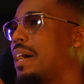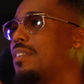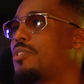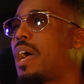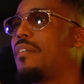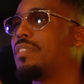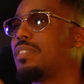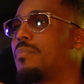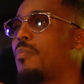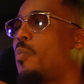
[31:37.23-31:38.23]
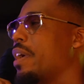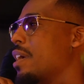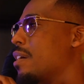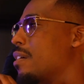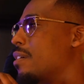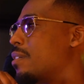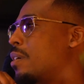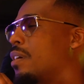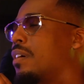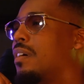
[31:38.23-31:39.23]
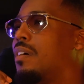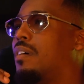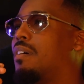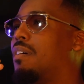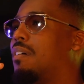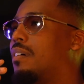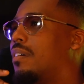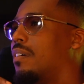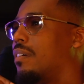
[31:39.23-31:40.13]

had to travel to some weird. I can go up the street to go to